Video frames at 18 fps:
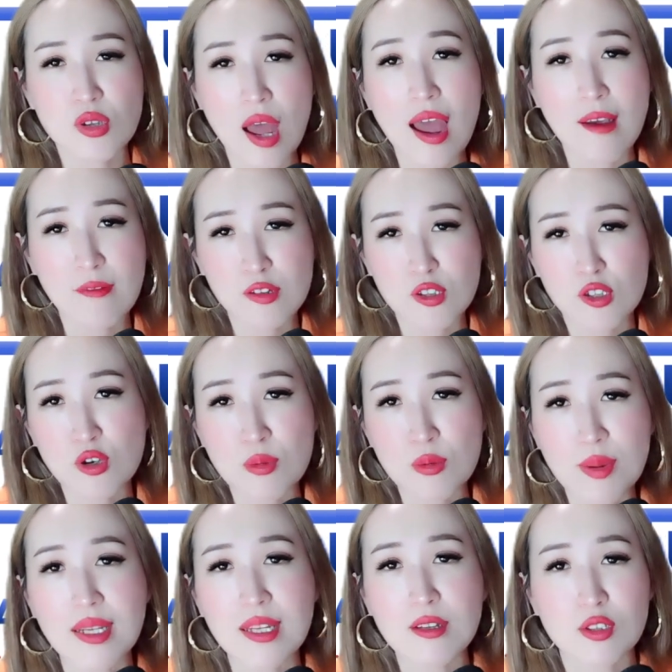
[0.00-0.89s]
I have so
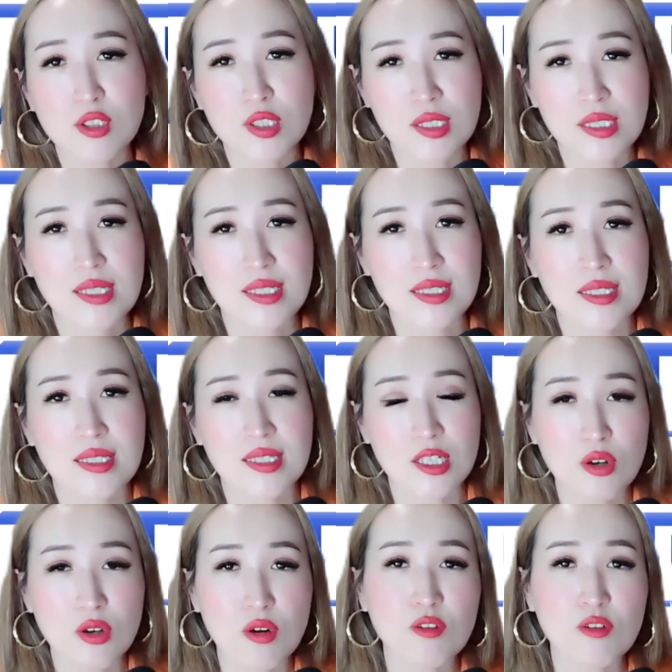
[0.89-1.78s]
many logistics
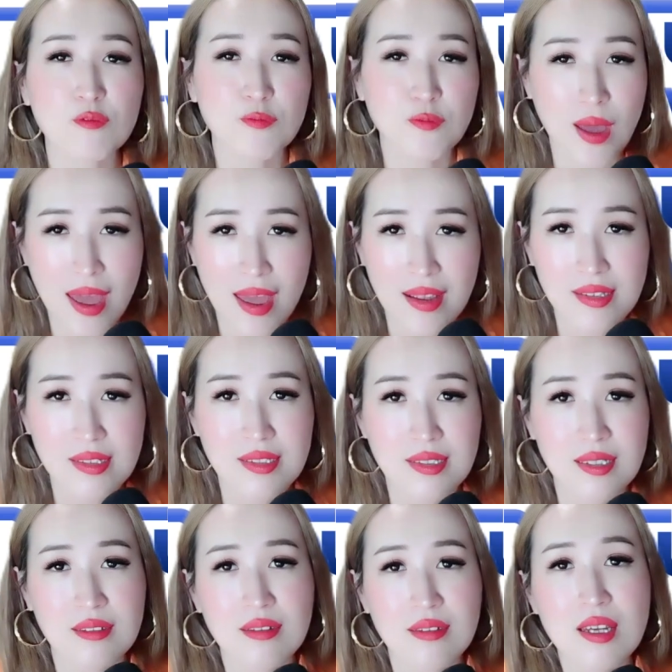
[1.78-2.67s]
CEO
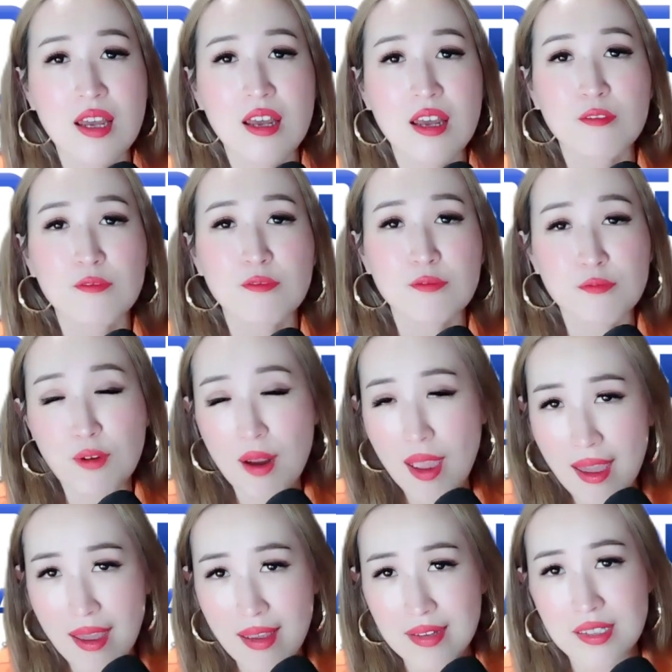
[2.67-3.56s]
fans and
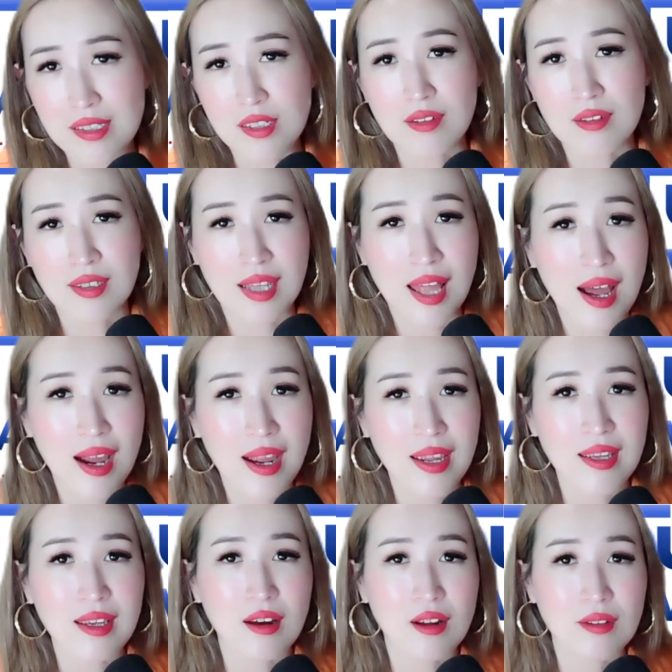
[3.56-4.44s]
friends
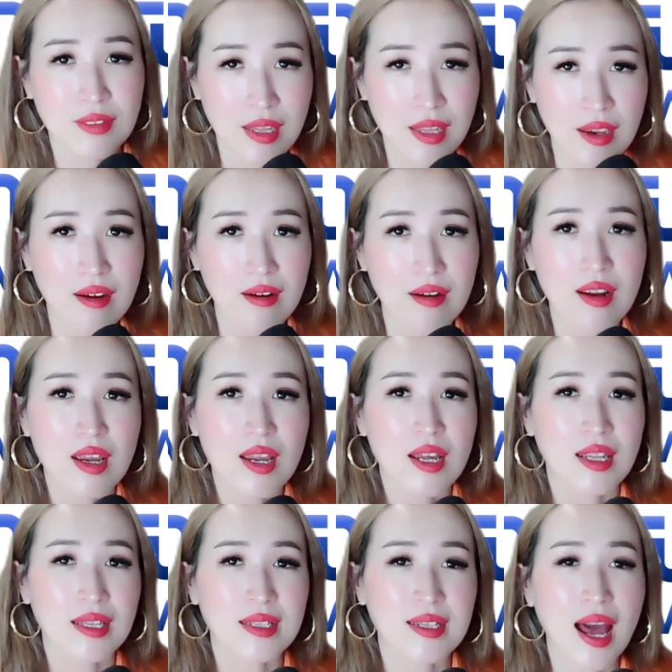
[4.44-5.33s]
online on there.
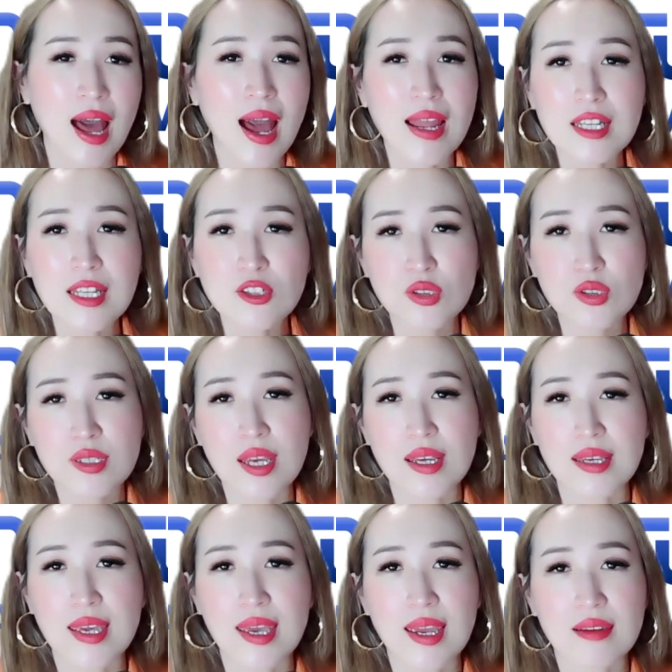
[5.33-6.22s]
Like I literally
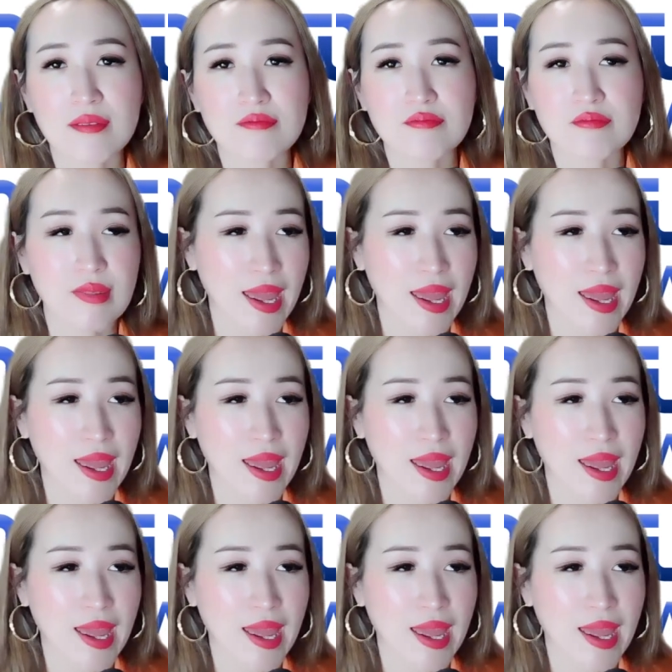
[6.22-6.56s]
can get